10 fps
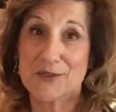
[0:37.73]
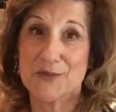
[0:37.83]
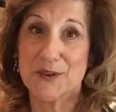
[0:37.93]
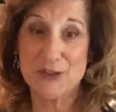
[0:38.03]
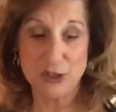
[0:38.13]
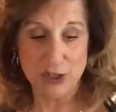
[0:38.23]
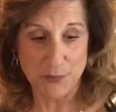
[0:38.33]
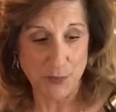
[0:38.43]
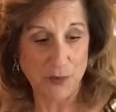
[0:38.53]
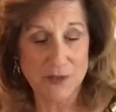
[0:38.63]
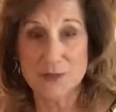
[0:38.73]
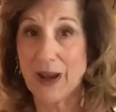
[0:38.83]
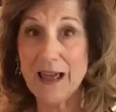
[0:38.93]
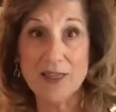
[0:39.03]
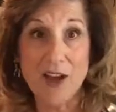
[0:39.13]
It was one of the cheaper ones, but
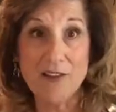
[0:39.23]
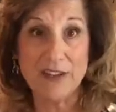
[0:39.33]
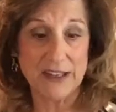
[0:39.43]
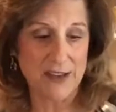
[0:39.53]
I love it.